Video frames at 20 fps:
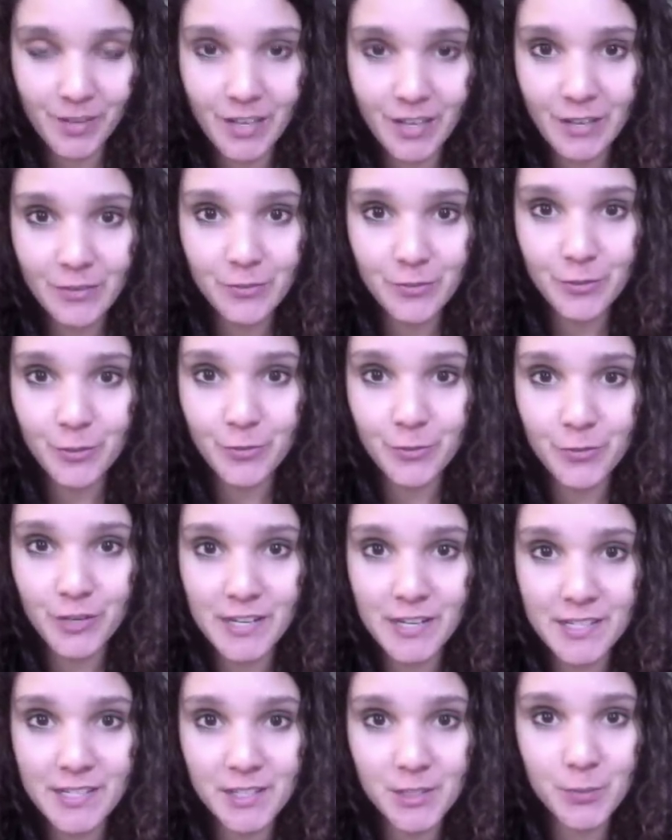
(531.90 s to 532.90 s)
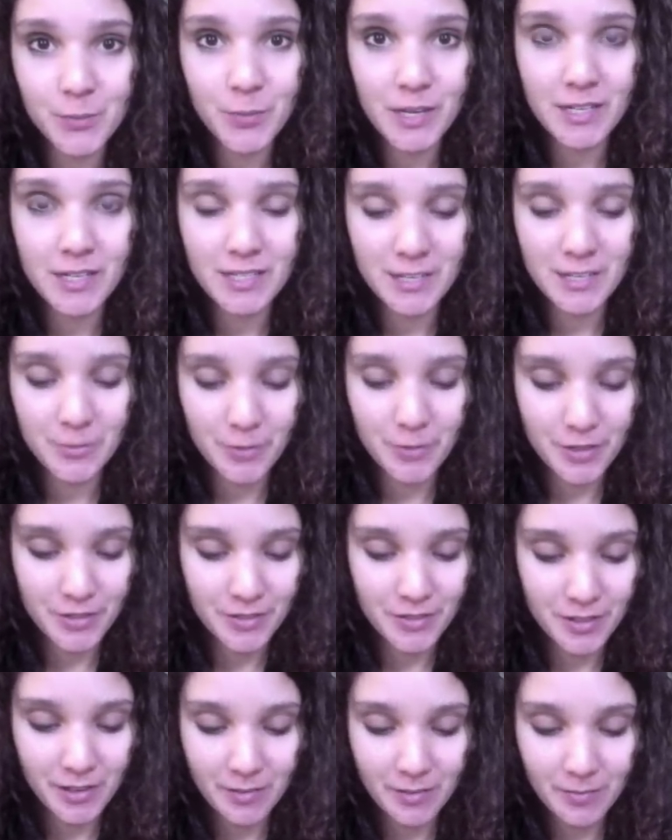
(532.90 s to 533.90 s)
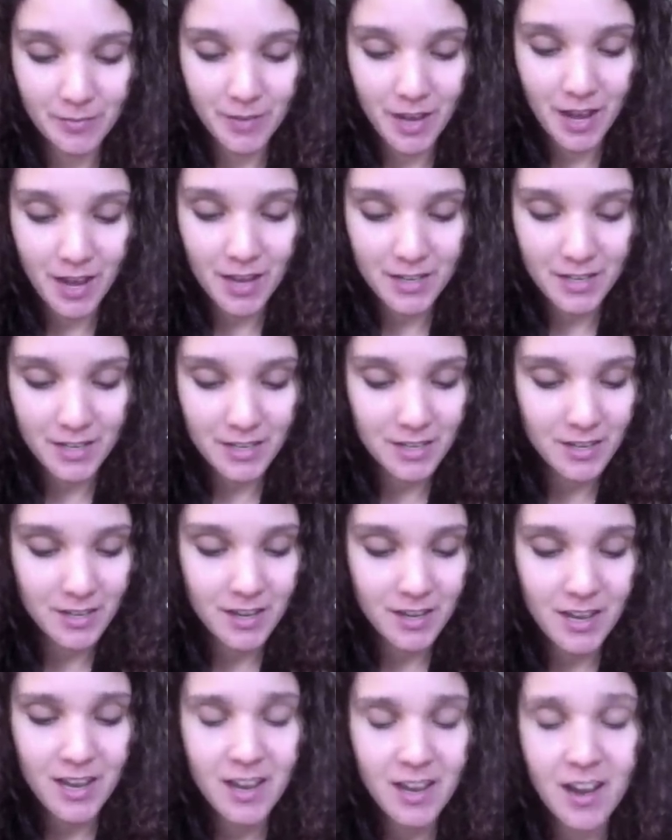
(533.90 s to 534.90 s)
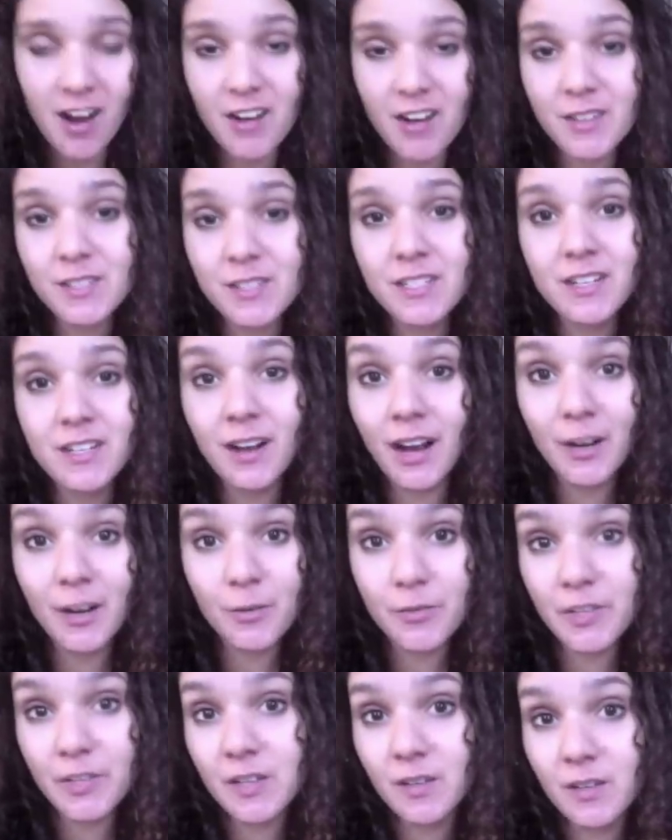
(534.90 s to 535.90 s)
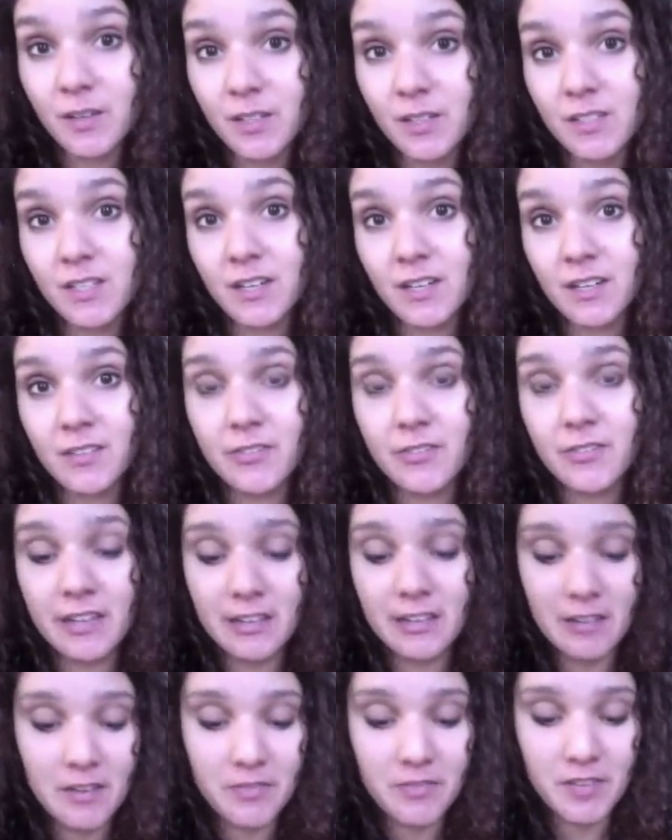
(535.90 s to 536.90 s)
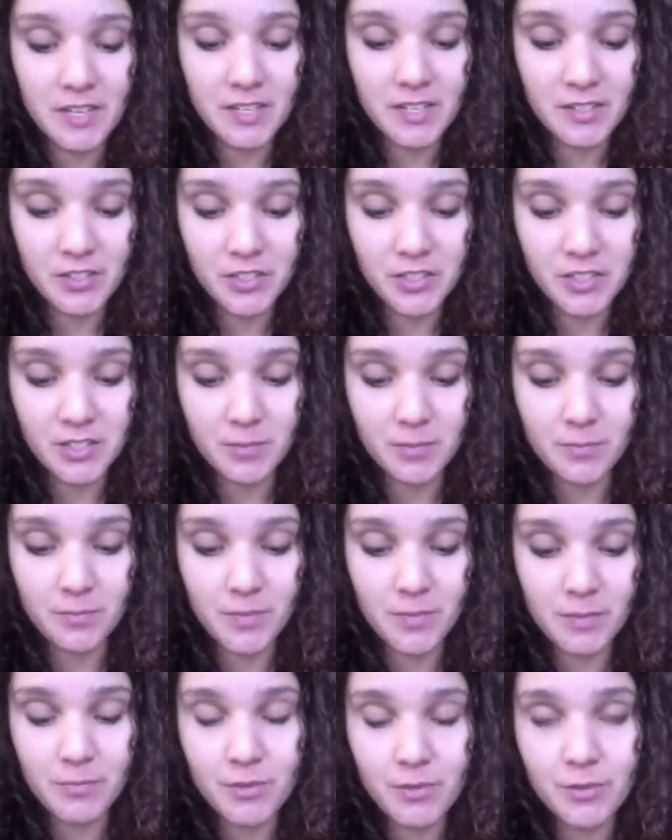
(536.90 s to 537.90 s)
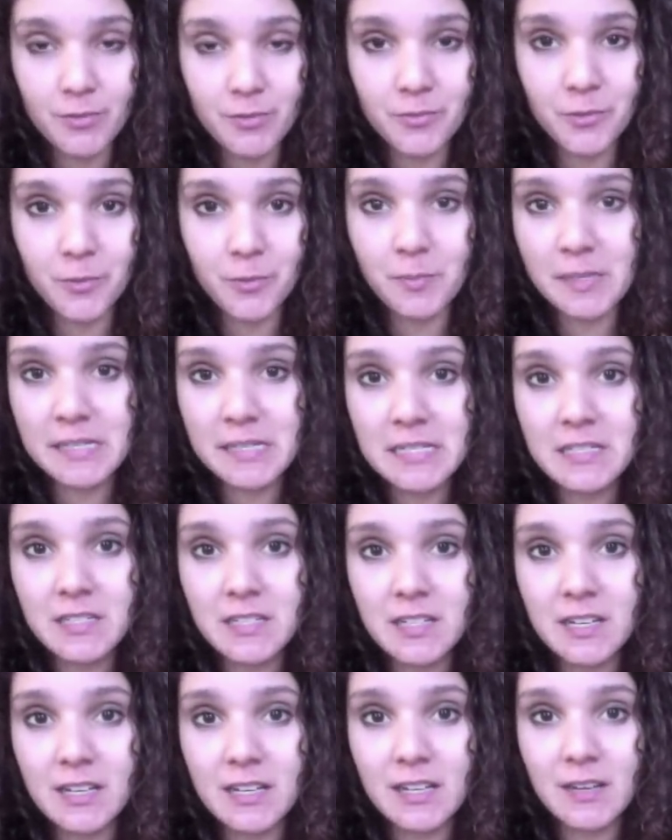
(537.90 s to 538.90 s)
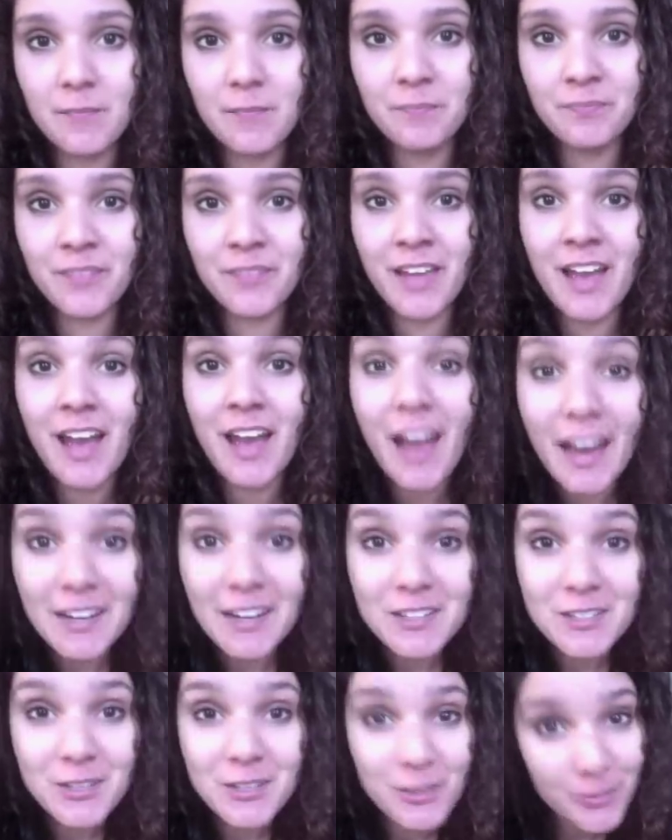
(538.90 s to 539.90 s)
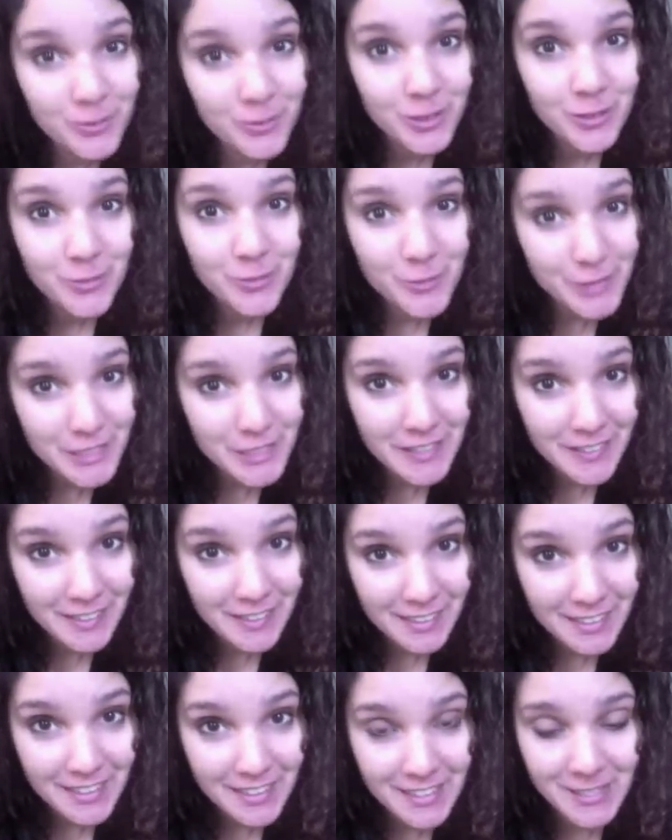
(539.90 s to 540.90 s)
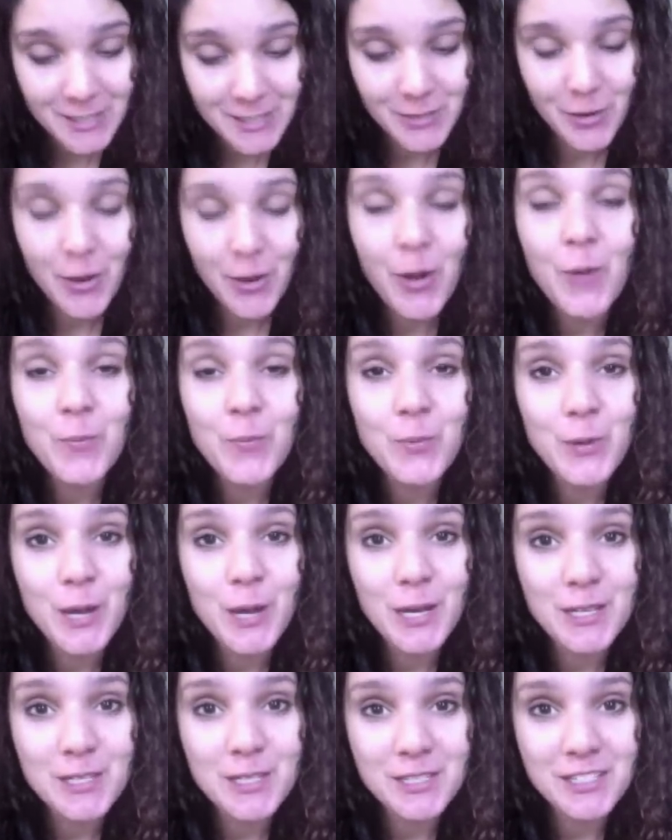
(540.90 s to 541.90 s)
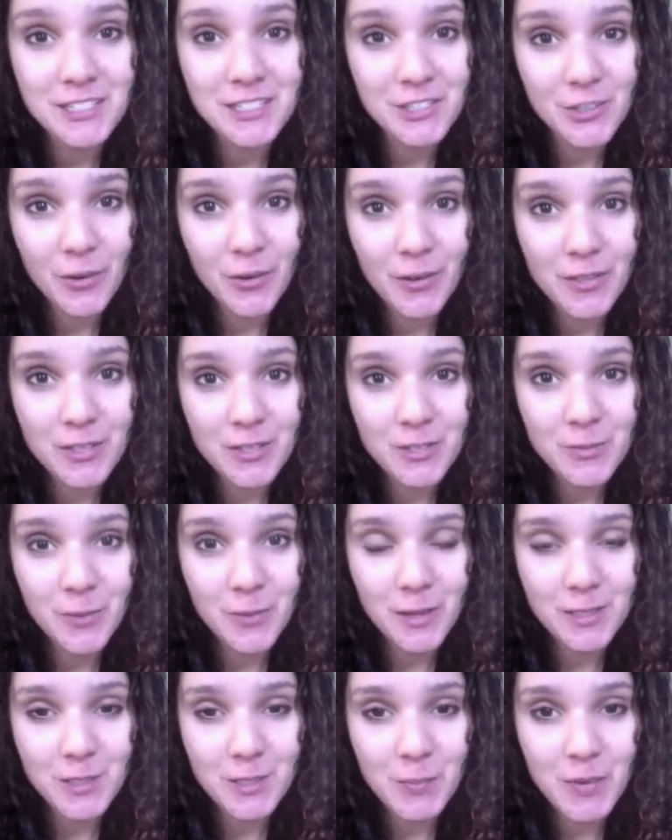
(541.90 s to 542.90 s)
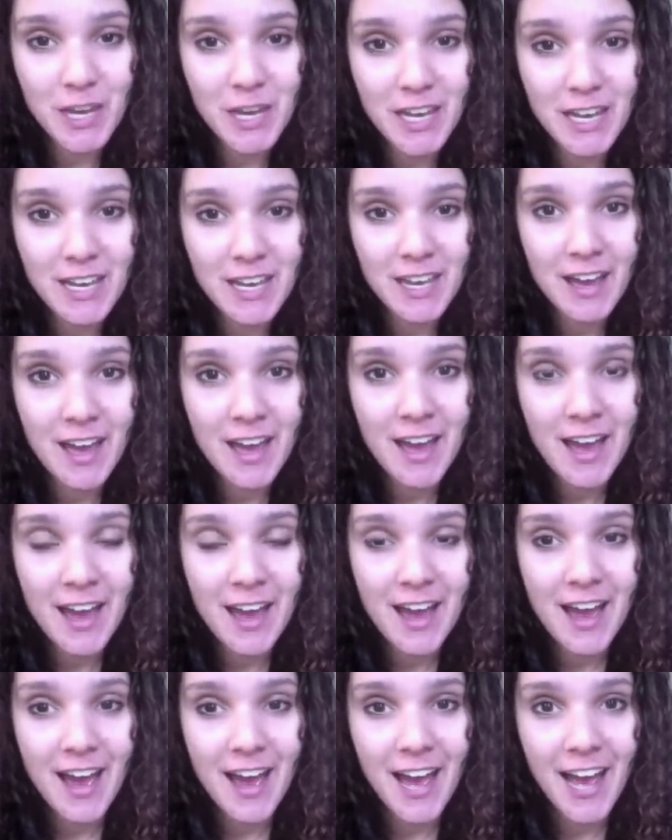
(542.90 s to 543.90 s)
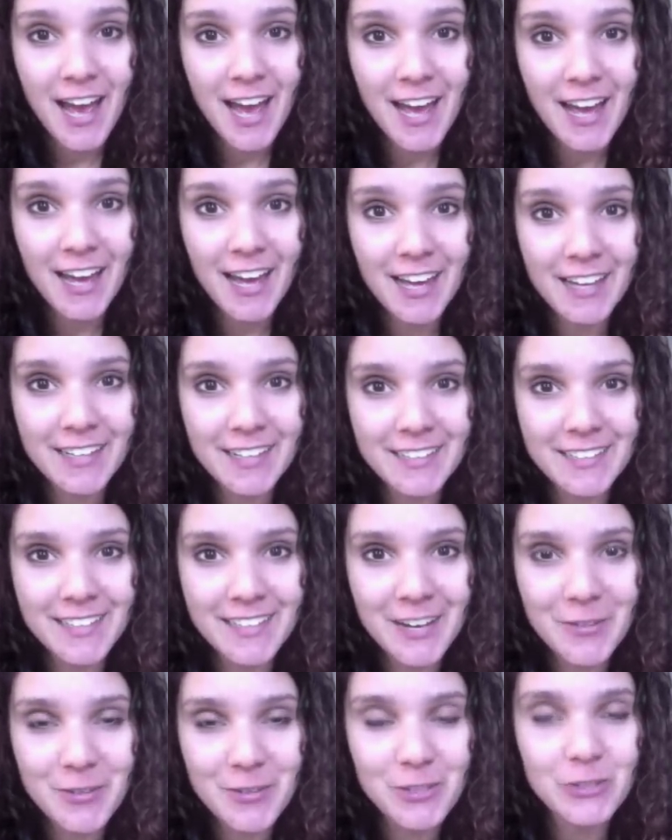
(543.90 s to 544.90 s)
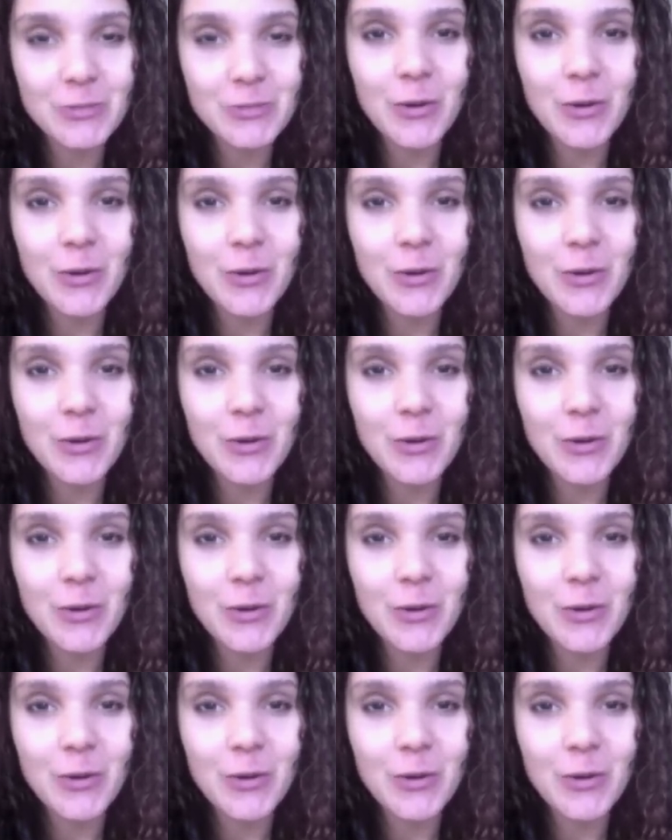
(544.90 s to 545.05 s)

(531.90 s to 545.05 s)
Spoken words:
Feel free and sweeten it with honey. Honestly, I don't think it needs anything. I think it's just a beautiful mint tea. And it's good for your fertility. So I hope you guys enjoy this recipe. And I wish you